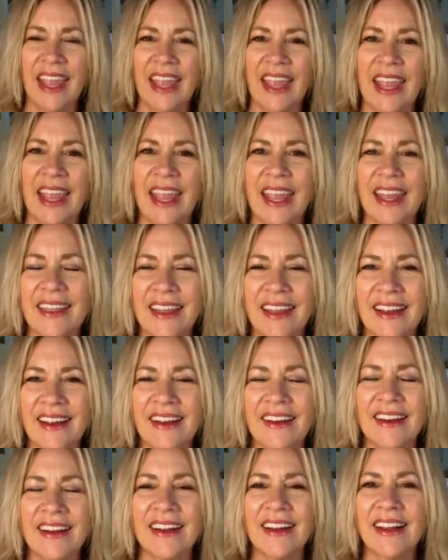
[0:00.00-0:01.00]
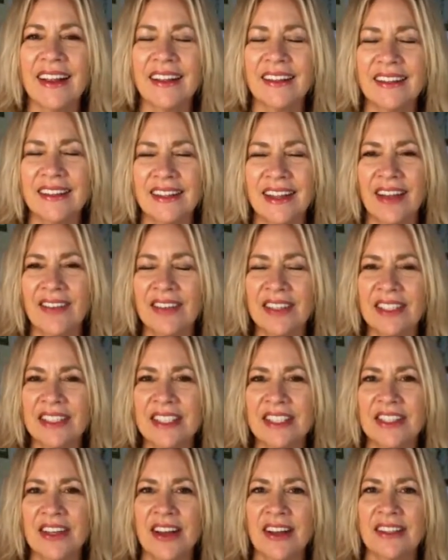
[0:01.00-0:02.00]
Hey there. I wanted
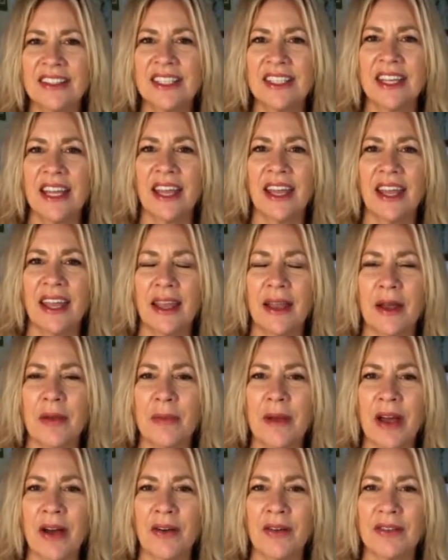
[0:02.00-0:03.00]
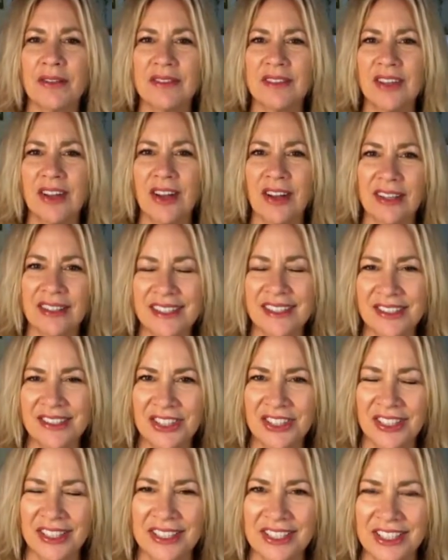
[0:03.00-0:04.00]
to talk today about
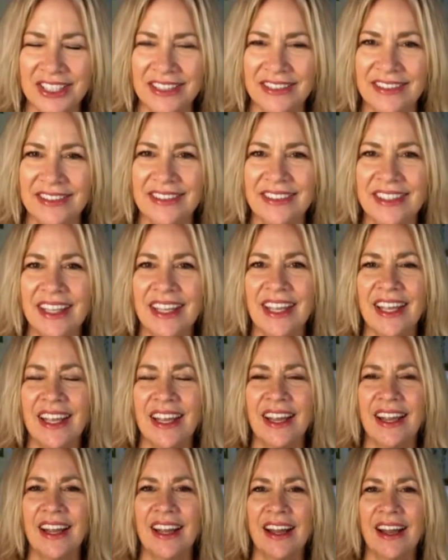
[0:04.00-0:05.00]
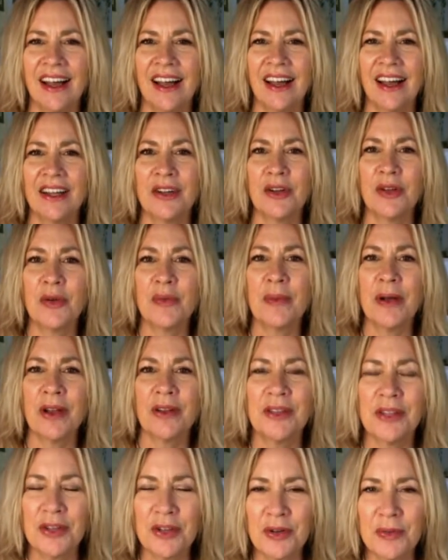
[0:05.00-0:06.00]
concentration. I don't know
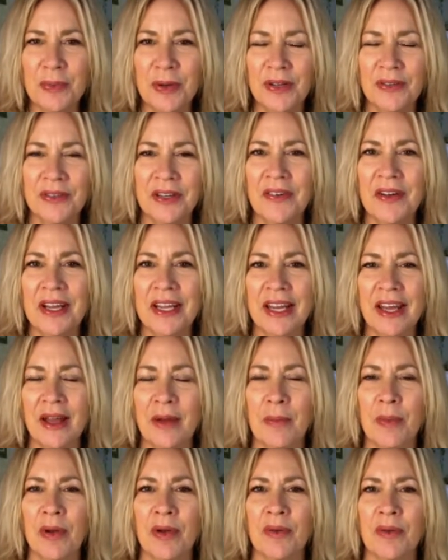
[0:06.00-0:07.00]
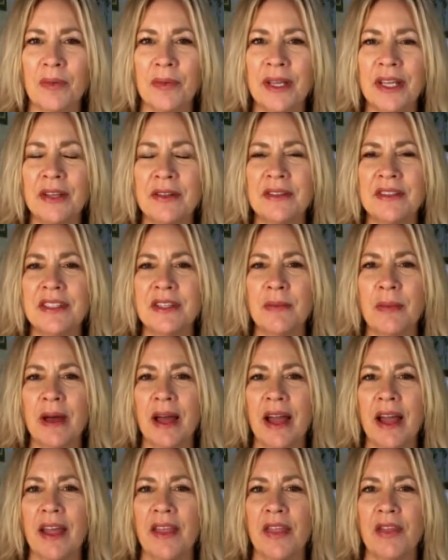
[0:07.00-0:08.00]
about you, but growing up, we used to
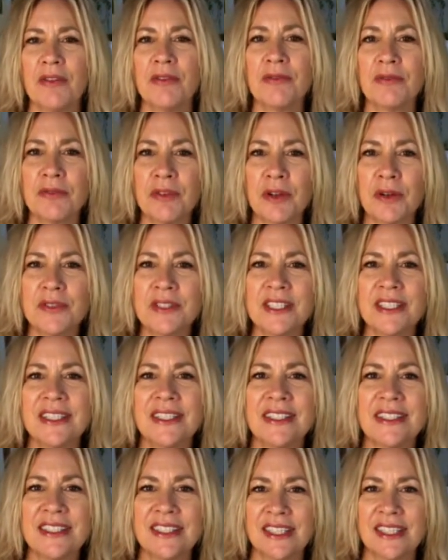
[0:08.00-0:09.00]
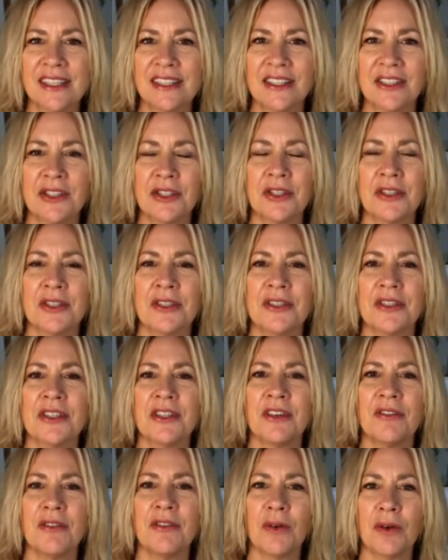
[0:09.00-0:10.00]
buy the frozen cylinders
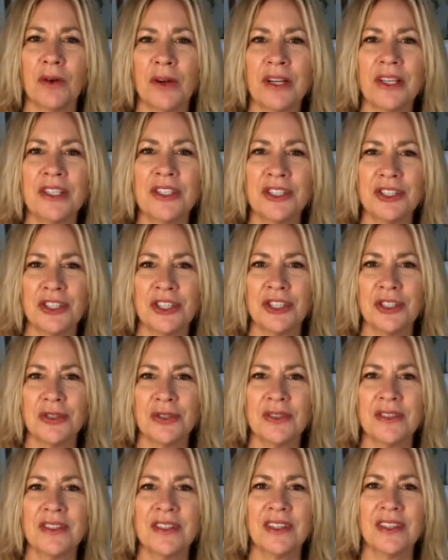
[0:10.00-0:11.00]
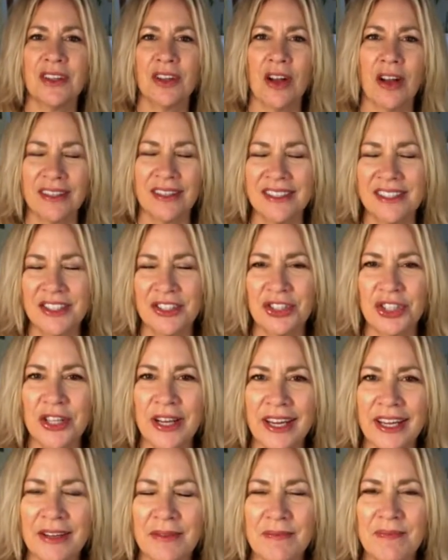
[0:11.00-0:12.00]
of orange juice concentrate,